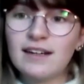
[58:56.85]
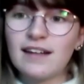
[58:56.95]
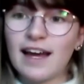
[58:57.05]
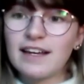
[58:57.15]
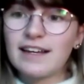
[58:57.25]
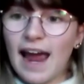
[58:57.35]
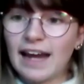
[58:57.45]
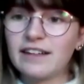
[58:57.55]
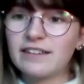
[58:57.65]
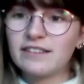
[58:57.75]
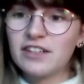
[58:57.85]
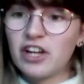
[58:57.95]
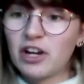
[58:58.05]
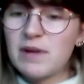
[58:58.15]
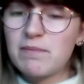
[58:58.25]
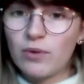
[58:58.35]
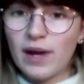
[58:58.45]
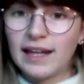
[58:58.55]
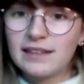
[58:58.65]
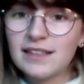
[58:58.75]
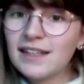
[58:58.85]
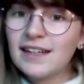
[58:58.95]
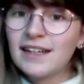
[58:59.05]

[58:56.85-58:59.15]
like getting young people in